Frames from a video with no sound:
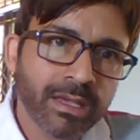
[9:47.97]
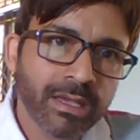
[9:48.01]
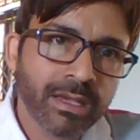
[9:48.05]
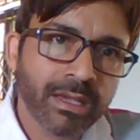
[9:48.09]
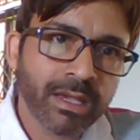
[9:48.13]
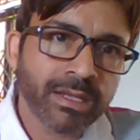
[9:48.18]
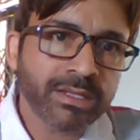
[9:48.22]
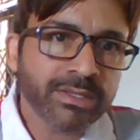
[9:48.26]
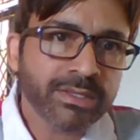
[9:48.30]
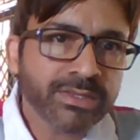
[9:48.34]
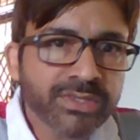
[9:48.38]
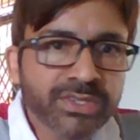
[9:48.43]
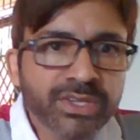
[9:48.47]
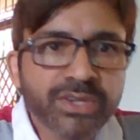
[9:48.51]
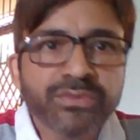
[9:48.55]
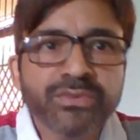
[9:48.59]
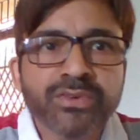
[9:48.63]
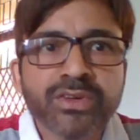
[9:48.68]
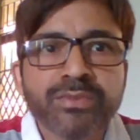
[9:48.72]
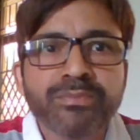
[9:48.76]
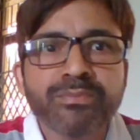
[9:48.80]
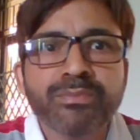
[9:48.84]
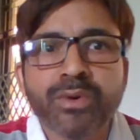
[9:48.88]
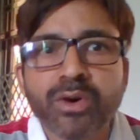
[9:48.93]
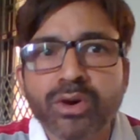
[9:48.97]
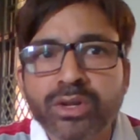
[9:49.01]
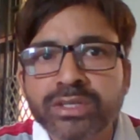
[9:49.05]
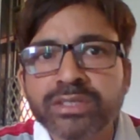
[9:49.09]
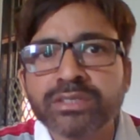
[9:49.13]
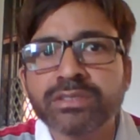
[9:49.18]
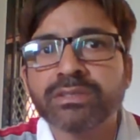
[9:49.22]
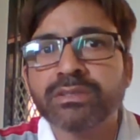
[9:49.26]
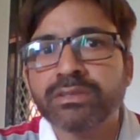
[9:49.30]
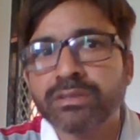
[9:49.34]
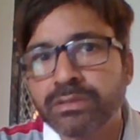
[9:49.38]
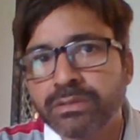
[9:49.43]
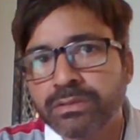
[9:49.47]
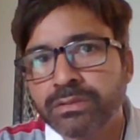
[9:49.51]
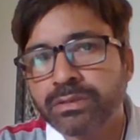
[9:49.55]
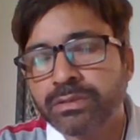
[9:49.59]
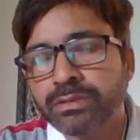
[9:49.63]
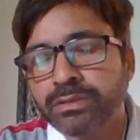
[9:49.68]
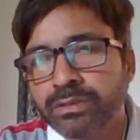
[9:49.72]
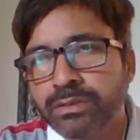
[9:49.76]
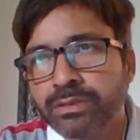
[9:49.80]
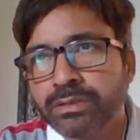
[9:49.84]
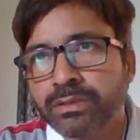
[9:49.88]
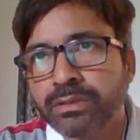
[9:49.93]
It is therefore important
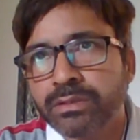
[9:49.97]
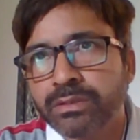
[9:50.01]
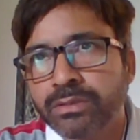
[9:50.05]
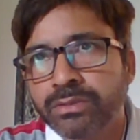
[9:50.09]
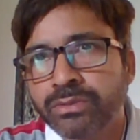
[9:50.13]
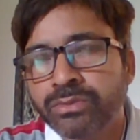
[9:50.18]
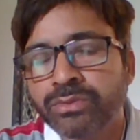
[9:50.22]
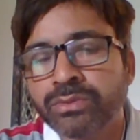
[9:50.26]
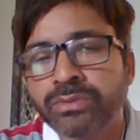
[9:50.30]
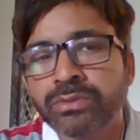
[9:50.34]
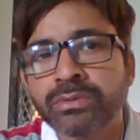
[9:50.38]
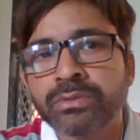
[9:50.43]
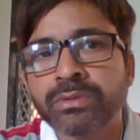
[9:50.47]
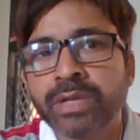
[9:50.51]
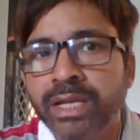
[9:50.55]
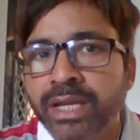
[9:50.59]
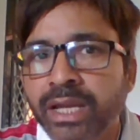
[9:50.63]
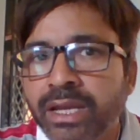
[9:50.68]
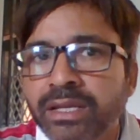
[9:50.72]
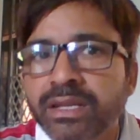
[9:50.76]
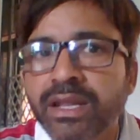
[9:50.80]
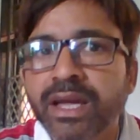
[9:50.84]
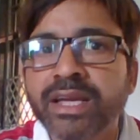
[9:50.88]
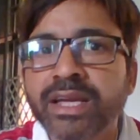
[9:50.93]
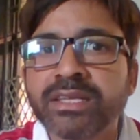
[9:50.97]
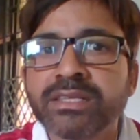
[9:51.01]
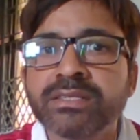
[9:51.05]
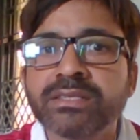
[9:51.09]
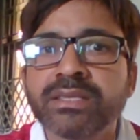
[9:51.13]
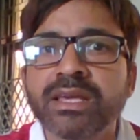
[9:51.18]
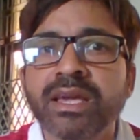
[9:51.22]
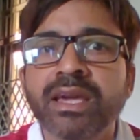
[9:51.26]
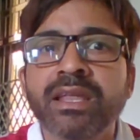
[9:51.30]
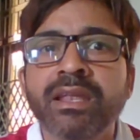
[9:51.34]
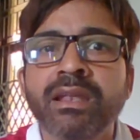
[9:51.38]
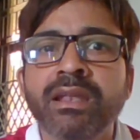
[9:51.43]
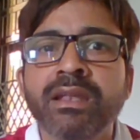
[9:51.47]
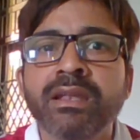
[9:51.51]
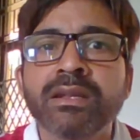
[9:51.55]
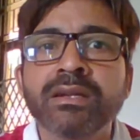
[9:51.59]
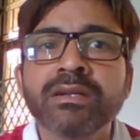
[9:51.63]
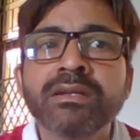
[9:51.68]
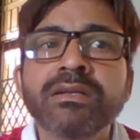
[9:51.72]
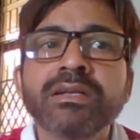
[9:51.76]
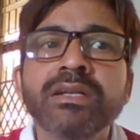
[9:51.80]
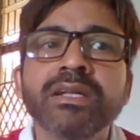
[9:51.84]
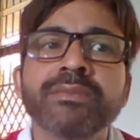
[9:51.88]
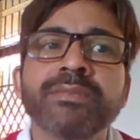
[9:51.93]
to recognize and
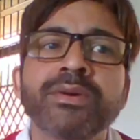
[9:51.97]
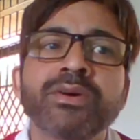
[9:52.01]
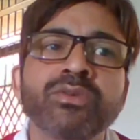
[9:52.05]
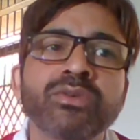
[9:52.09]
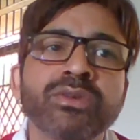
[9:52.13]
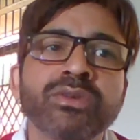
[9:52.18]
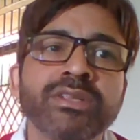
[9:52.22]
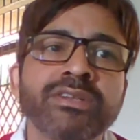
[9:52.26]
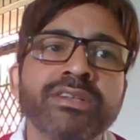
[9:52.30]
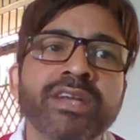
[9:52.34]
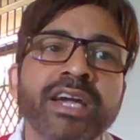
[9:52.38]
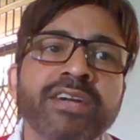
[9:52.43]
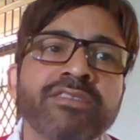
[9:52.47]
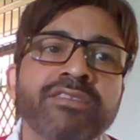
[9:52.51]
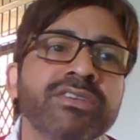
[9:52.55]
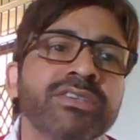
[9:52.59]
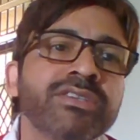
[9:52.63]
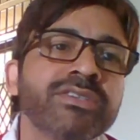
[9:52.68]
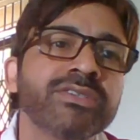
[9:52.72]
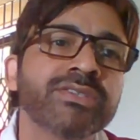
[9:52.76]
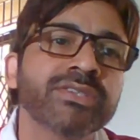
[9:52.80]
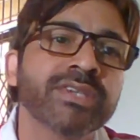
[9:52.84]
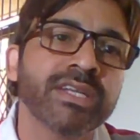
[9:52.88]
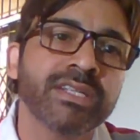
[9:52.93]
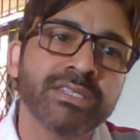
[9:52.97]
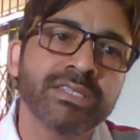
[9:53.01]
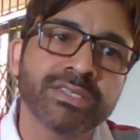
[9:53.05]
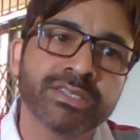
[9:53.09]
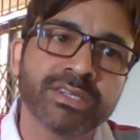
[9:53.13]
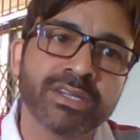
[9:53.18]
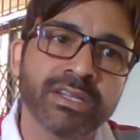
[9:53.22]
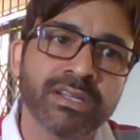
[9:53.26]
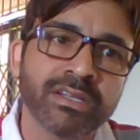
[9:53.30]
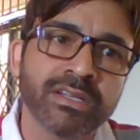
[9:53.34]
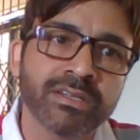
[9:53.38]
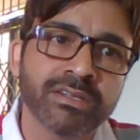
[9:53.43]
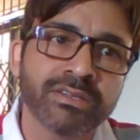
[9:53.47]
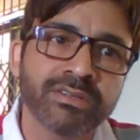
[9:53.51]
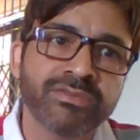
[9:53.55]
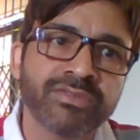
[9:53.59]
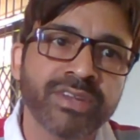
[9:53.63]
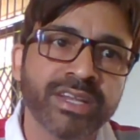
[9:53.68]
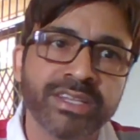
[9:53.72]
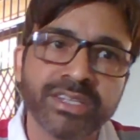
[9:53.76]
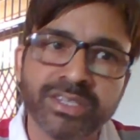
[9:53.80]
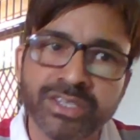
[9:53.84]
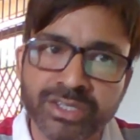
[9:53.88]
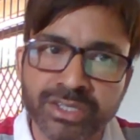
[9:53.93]
learn about the diverse cultural
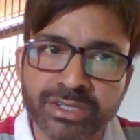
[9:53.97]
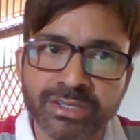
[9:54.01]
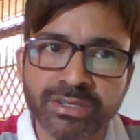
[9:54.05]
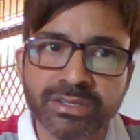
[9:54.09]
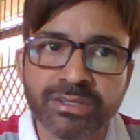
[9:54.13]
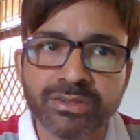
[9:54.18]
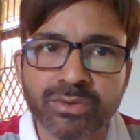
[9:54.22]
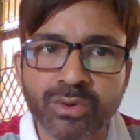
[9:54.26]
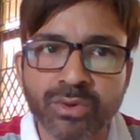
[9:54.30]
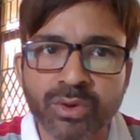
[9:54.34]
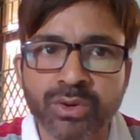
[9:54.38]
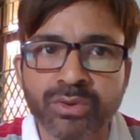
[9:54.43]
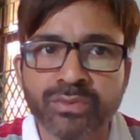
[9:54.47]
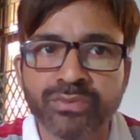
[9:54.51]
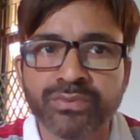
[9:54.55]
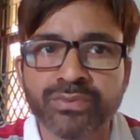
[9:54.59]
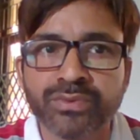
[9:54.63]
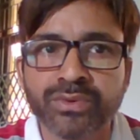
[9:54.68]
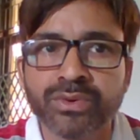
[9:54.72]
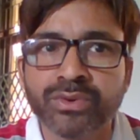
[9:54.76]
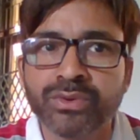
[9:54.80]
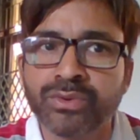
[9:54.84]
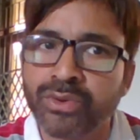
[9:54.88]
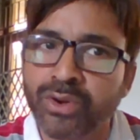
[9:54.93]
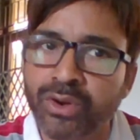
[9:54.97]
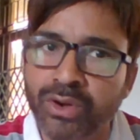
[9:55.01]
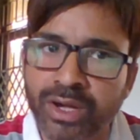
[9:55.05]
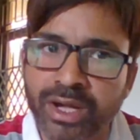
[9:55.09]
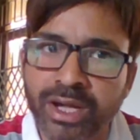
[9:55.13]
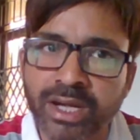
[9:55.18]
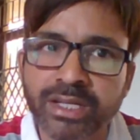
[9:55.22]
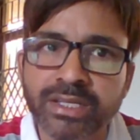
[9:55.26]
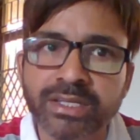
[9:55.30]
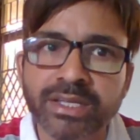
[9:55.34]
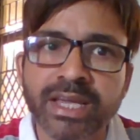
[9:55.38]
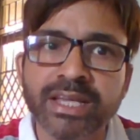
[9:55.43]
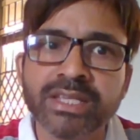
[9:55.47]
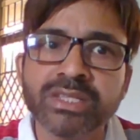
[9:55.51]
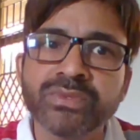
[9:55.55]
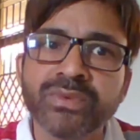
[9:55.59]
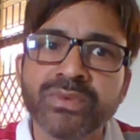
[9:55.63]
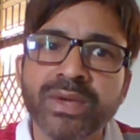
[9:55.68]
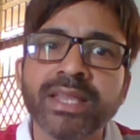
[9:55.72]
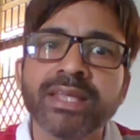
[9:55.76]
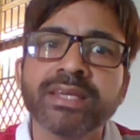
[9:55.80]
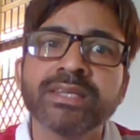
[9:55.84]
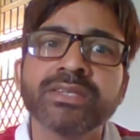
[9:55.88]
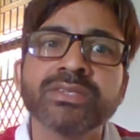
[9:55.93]
tradition of rock art as
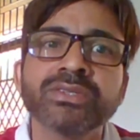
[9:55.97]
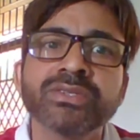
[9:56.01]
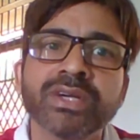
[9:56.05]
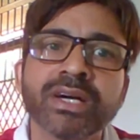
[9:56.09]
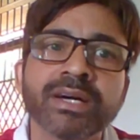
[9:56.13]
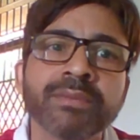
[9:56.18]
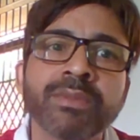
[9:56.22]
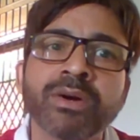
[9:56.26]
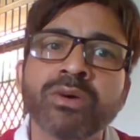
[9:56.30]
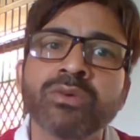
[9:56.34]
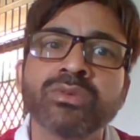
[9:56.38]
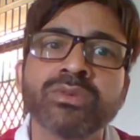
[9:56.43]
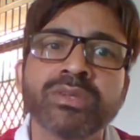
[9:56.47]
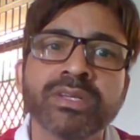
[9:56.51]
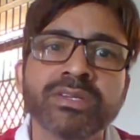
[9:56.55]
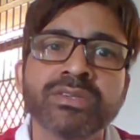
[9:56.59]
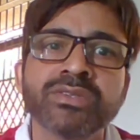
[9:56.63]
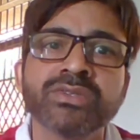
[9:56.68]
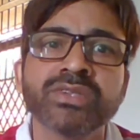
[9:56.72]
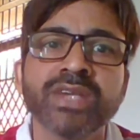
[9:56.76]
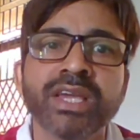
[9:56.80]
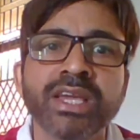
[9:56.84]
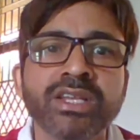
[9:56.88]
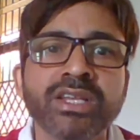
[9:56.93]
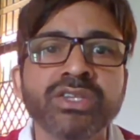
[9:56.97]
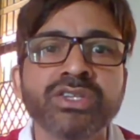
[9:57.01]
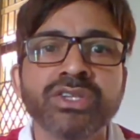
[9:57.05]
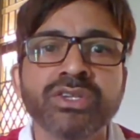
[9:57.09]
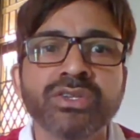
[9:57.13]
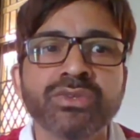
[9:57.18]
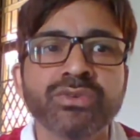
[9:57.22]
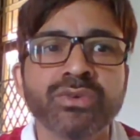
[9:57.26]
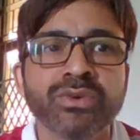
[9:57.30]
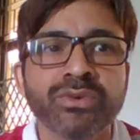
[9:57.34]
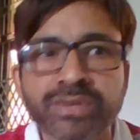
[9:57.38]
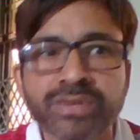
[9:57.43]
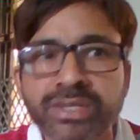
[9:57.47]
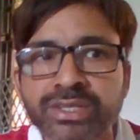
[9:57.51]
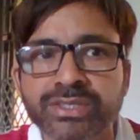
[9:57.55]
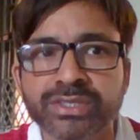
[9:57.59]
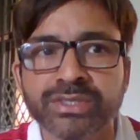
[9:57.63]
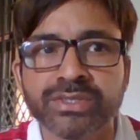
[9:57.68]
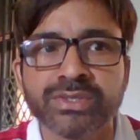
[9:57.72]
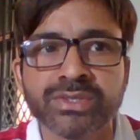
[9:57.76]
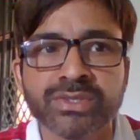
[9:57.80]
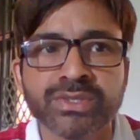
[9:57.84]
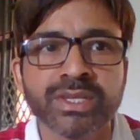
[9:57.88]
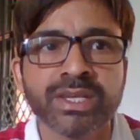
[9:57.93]
well as about its ancient
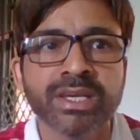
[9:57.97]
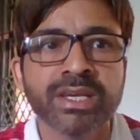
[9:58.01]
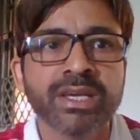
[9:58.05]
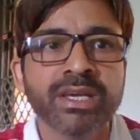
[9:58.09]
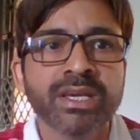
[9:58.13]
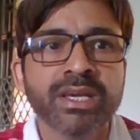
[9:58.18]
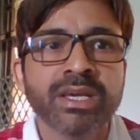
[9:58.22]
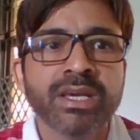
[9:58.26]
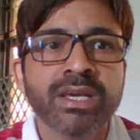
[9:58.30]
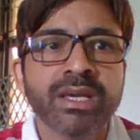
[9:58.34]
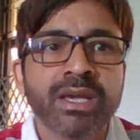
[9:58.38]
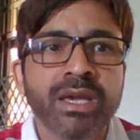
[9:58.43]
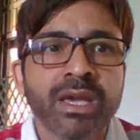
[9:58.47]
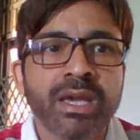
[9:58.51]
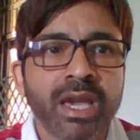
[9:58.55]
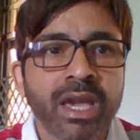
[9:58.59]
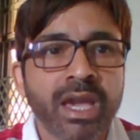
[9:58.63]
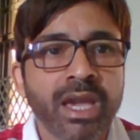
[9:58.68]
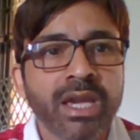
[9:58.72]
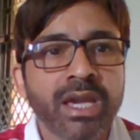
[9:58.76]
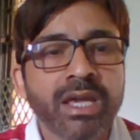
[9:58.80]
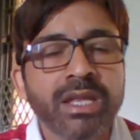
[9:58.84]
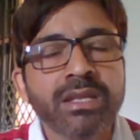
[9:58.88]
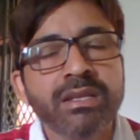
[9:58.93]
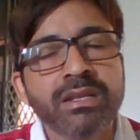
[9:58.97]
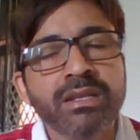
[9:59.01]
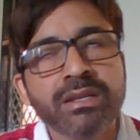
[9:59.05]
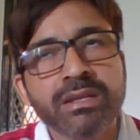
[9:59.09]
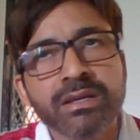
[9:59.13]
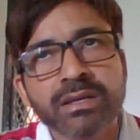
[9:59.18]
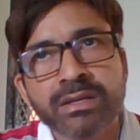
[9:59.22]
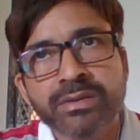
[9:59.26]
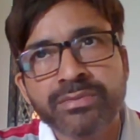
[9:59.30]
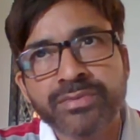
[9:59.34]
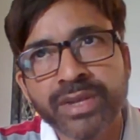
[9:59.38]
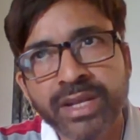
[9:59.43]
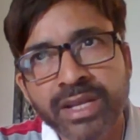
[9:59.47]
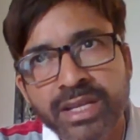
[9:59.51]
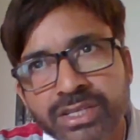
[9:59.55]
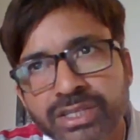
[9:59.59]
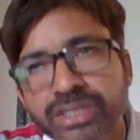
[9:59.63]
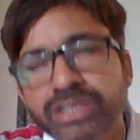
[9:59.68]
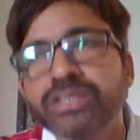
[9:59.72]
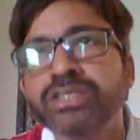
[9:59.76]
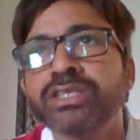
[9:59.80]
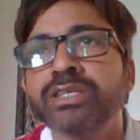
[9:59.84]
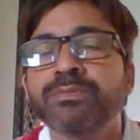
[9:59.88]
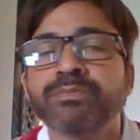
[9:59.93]
origins and
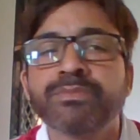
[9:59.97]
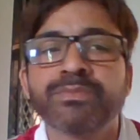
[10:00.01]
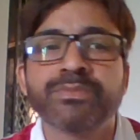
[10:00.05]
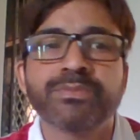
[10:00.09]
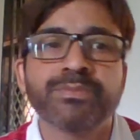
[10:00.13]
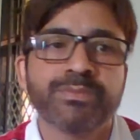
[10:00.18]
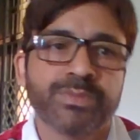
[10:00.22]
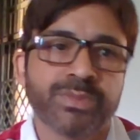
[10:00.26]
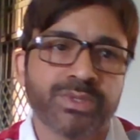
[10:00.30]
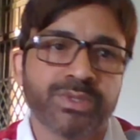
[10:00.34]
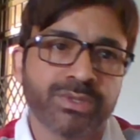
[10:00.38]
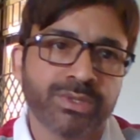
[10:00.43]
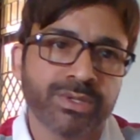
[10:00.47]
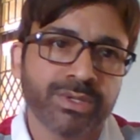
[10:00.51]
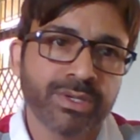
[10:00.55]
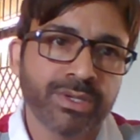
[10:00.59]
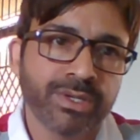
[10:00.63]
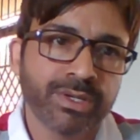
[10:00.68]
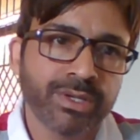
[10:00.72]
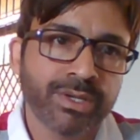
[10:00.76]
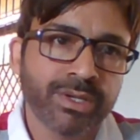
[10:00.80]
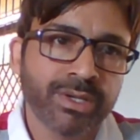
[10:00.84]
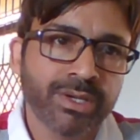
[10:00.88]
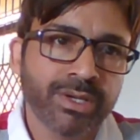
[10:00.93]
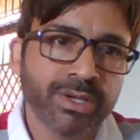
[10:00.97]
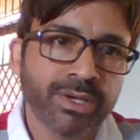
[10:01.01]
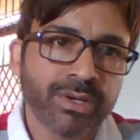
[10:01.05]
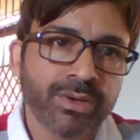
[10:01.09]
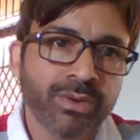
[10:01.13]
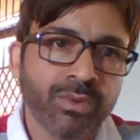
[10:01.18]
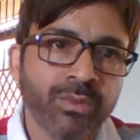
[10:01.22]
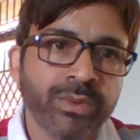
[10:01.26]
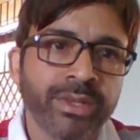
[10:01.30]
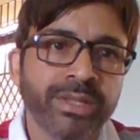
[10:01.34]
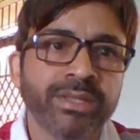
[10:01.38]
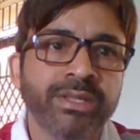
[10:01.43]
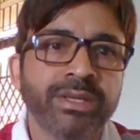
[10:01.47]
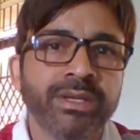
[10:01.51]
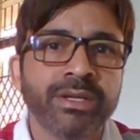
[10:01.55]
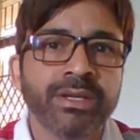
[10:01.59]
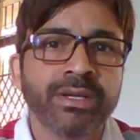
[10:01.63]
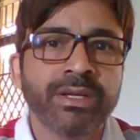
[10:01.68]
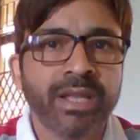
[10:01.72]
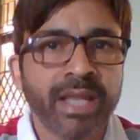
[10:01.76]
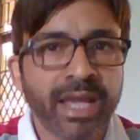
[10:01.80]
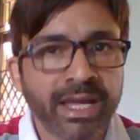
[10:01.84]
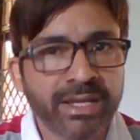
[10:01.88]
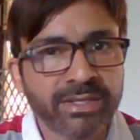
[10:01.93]
relationships with the
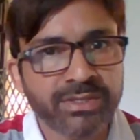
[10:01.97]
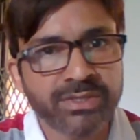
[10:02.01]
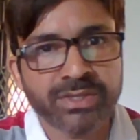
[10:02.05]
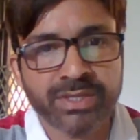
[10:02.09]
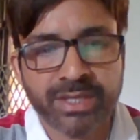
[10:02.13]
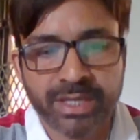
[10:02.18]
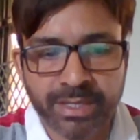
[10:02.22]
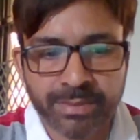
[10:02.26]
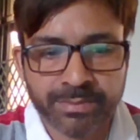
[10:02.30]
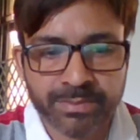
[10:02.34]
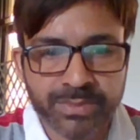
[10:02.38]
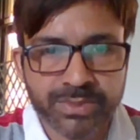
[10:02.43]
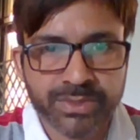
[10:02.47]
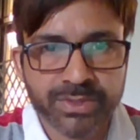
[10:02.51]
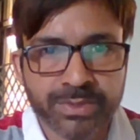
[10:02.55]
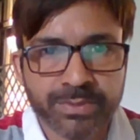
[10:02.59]
landscapes.